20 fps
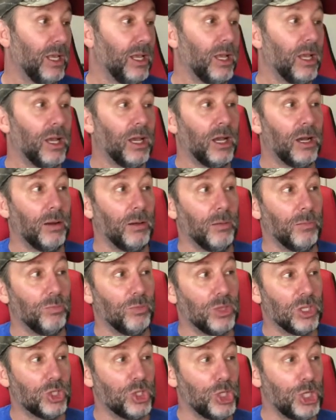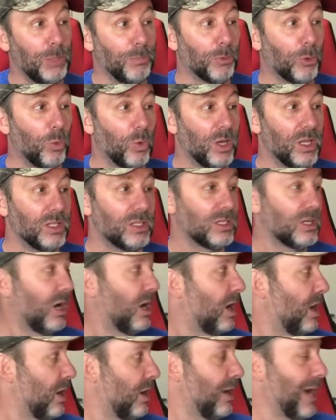Uh, the cheaper ones
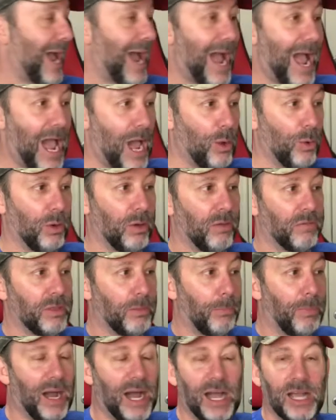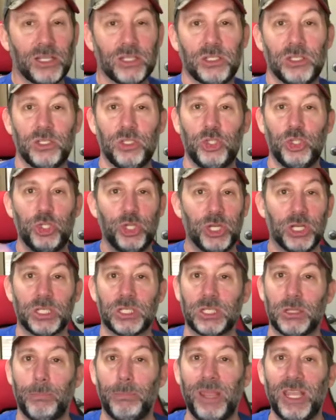are out of the box
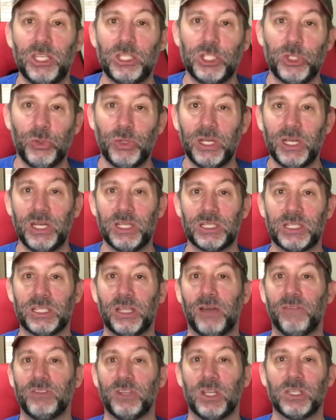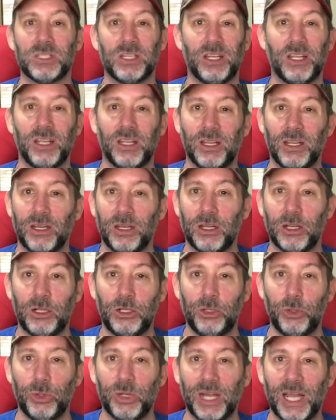just the base unit itself. Doesn't
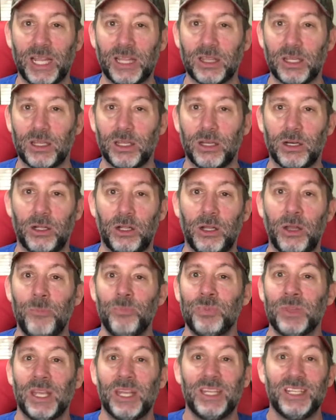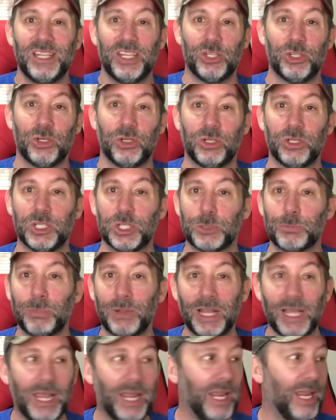include like the little digital
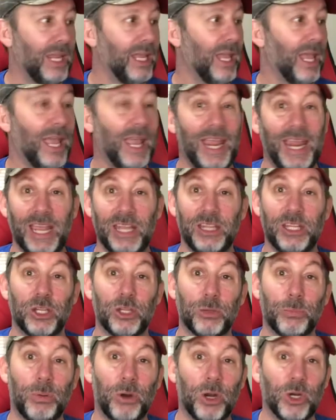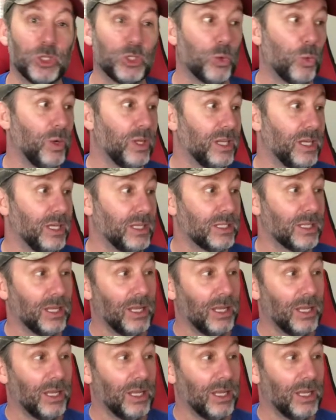display and the other parts with it.